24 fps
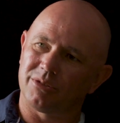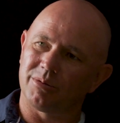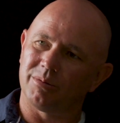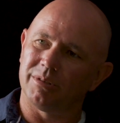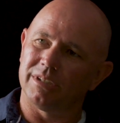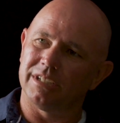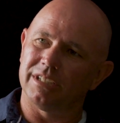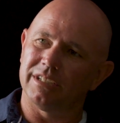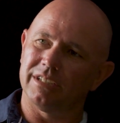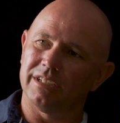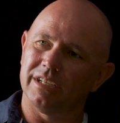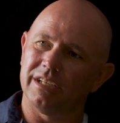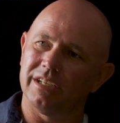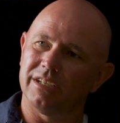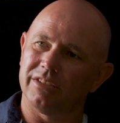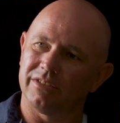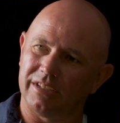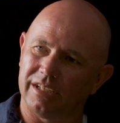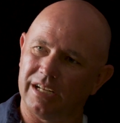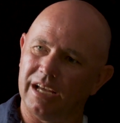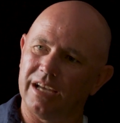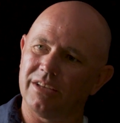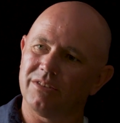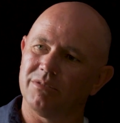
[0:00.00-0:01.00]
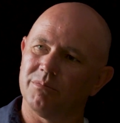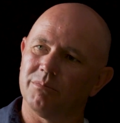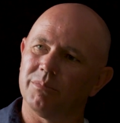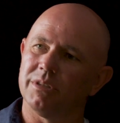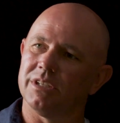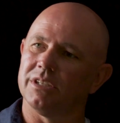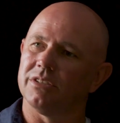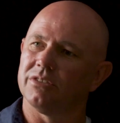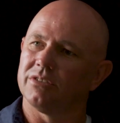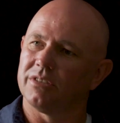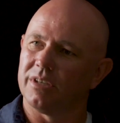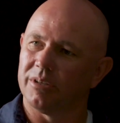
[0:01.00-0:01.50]
20 years that hasn't
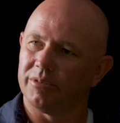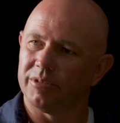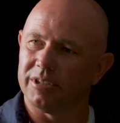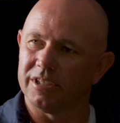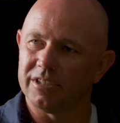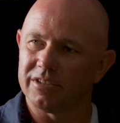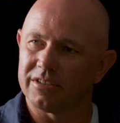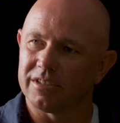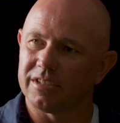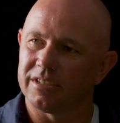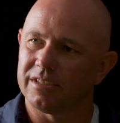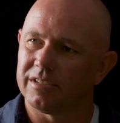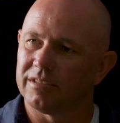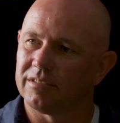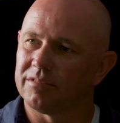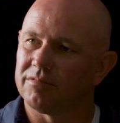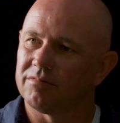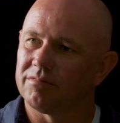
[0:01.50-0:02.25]
been so easy?